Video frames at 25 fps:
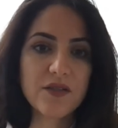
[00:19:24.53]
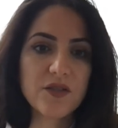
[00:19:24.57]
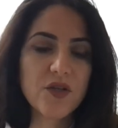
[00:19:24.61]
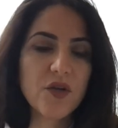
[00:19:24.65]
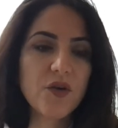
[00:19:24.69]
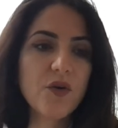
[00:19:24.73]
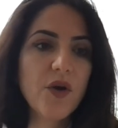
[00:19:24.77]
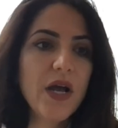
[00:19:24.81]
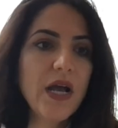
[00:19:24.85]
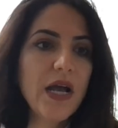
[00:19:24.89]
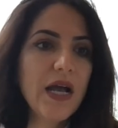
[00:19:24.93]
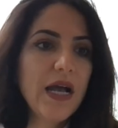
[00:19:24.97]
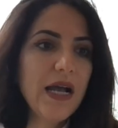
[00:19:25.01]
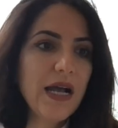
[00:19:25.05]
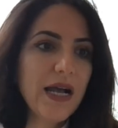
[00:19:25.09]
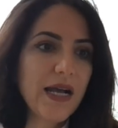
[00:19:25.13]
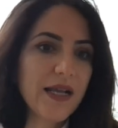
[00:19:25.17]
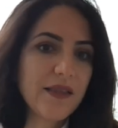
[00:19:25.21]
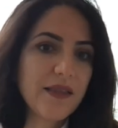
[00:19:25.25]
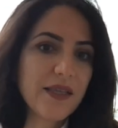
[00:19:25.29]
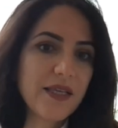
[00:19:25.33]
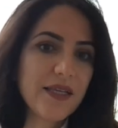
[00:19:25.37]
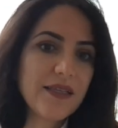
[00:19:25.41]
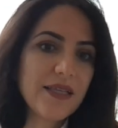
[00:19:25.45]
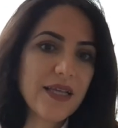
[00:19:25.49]
So I
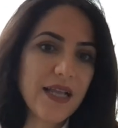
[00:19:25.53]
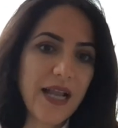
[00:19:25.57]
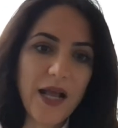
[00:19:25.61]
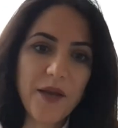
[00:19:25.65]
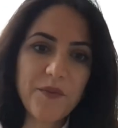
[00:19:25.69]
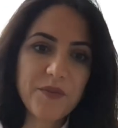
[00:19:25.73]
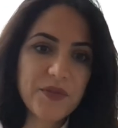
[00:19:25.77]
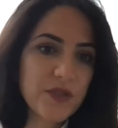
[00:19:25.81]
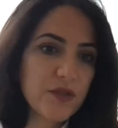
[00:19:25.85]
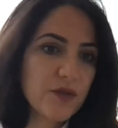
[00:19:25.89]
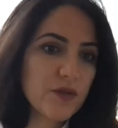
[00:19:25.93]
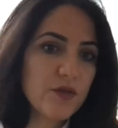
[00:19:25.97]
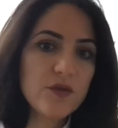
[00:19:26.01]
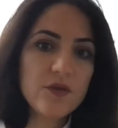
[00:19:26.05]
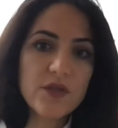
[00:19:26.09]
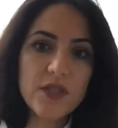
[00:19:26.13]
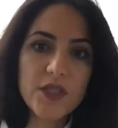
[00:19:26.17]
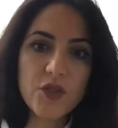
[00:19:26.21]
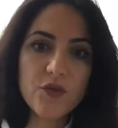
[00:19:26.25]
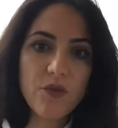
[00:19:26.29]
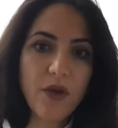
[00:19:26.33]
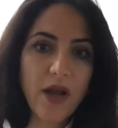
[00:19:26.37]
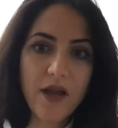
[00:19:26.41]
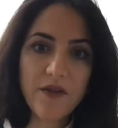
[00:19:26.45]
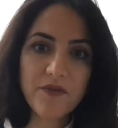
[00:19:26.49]
think that absolutely
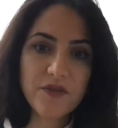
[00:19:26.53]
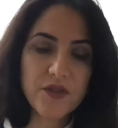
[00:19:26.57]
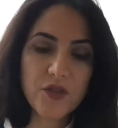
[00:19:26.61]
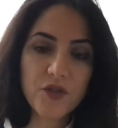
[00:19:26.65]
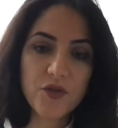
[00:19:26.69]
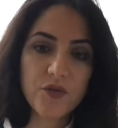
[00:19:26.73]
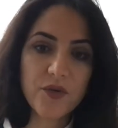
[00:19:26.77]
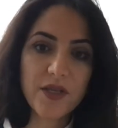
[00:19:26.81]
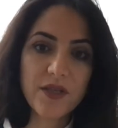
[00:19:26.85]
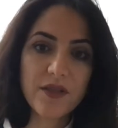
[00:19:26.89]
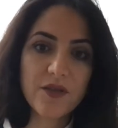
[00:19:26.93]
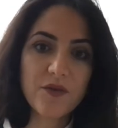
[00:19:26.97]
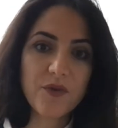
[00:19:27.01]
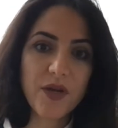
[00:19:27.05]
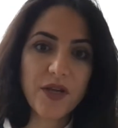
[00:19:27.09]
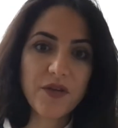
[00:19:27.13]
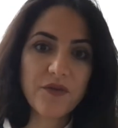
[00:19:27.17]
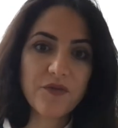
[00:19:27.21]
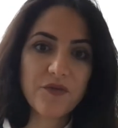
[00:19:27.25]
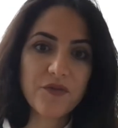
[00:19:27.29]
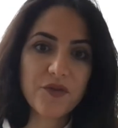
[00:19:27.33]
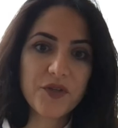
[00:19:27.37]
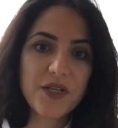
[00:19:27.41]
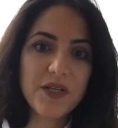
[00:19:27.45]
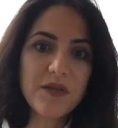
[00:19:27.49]
you have to create the right
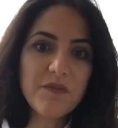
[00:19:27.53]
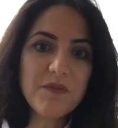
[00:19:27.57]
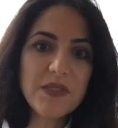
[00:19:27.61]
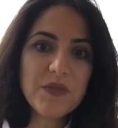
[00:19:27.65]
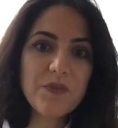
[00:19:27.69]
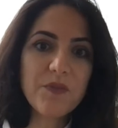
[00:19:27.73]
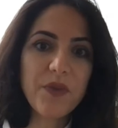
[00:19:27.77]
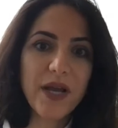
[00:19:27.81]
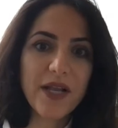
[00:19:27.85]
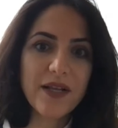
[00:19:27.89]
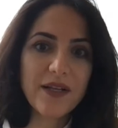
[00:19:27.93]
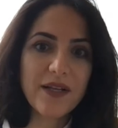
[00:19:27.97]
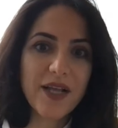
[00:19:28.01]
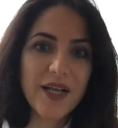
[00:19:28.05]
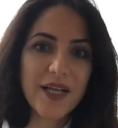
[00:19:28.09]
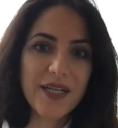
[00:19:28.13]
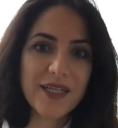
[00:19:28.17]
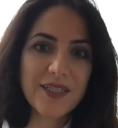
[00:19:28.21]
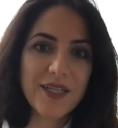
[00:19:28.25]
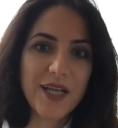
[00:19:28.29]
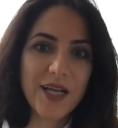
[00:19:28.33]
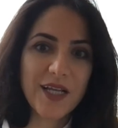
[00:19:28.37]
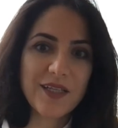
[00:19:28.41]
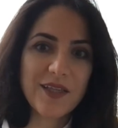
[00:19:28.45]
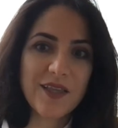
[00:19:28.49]
freedoms, but
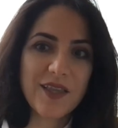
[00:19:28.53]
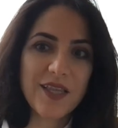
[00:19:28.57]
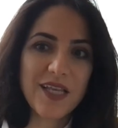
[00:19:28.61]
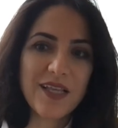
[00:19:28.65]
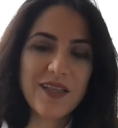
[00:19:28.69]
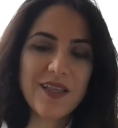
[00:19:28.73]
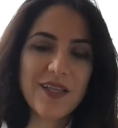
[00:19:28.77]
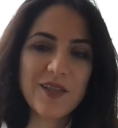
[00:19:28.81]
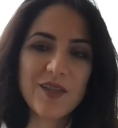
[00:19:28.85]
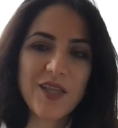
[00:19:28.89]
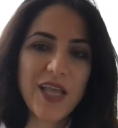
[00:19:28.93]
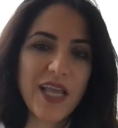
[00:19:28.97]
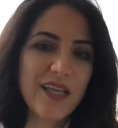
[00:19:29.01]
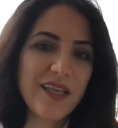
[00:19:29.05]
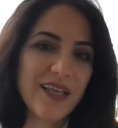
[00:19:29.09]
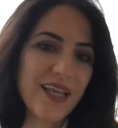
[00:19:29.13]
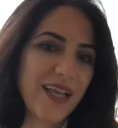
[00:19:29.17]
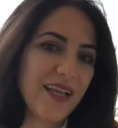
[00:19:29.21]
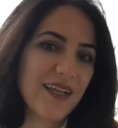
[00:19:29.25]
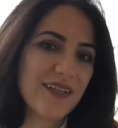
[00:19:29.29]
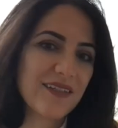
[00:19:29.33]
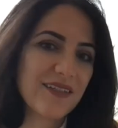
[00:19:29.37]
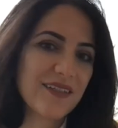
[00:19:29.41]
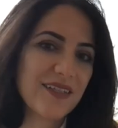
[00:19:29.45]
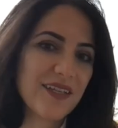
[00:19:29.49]
I think that they
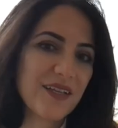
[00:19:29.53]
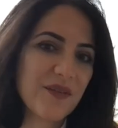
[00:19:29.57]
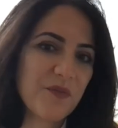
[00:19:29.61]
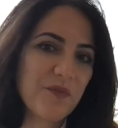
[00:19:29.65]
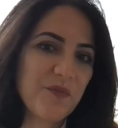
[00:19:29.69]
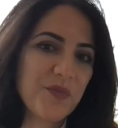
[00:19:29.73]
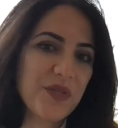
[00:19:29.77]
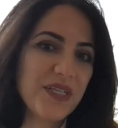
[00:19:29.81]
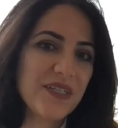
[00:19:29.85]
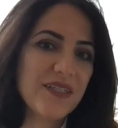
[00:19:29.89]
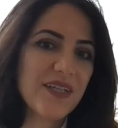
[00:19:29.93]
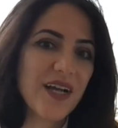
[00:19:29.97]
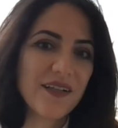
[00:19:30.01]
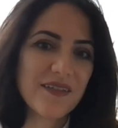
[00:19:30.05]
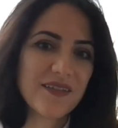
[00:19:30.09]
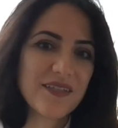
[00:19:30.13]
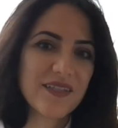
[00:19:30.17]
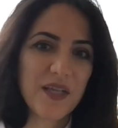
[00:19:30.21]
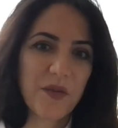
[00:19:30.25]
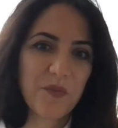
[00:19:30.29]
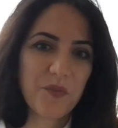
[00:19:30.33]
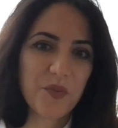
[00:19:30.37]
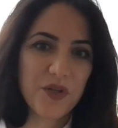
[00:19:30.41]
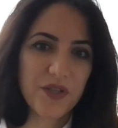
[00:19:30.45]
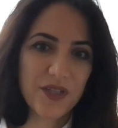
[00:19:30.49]
can't be done
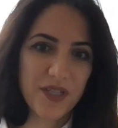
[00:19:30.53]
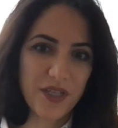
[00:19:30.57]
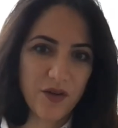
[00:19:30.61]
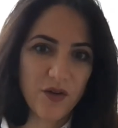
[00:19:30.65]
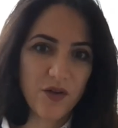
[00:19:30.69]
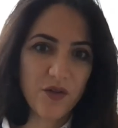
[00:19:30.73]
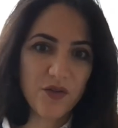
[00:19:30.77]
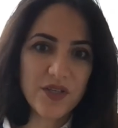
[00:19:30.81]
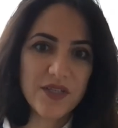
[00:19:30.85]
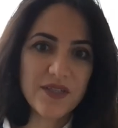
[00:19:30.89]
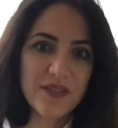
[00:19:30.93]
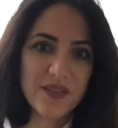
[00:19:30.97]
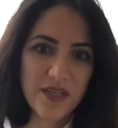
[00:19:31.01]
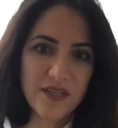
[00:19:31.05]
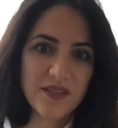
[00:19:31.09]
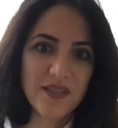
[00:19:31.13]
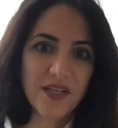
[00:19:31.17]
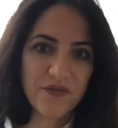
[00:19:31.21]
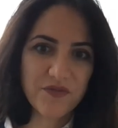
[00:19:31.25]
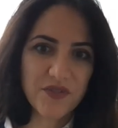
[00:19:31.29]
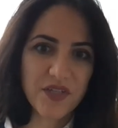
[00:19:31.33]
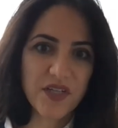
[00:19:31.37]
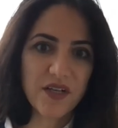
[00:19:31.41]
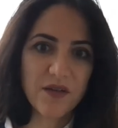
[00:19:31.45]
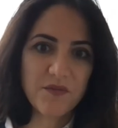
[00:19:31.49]
separately. All these things
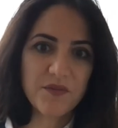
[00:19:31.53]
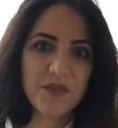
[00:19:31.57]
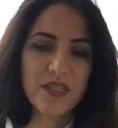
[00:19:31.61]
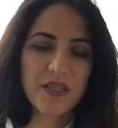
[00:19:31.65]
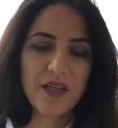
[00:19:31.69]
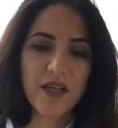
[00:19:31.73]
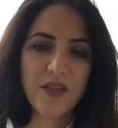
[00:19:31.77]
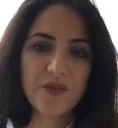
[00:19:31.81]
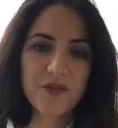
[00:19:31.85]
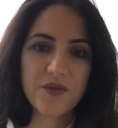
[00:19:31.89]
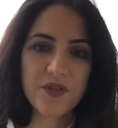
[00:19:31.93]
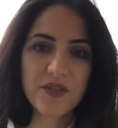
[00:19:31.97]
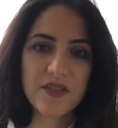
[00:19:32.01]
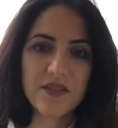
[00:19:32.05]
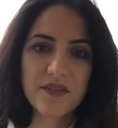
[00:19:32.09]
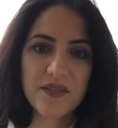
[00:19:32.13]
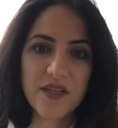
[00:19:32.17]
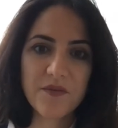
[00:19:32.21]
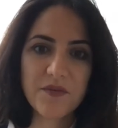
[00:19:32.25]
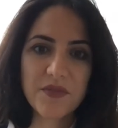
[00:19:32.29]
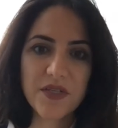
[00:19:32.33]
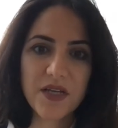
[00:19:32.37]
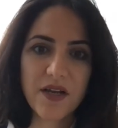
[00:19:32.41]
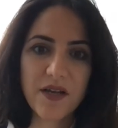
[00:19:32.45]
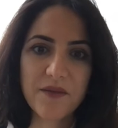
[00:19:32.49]
have to come together at the
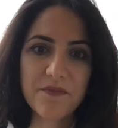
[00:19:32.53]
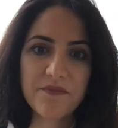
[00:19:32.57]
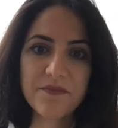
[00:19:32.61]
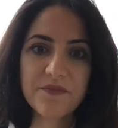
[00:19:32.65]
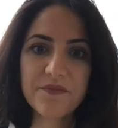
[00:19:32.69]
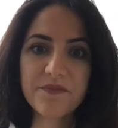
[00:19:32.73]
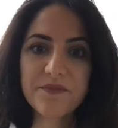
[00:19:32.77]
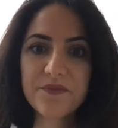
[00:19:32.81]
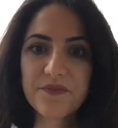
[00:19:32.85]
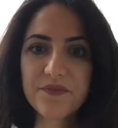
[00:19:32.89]
same time.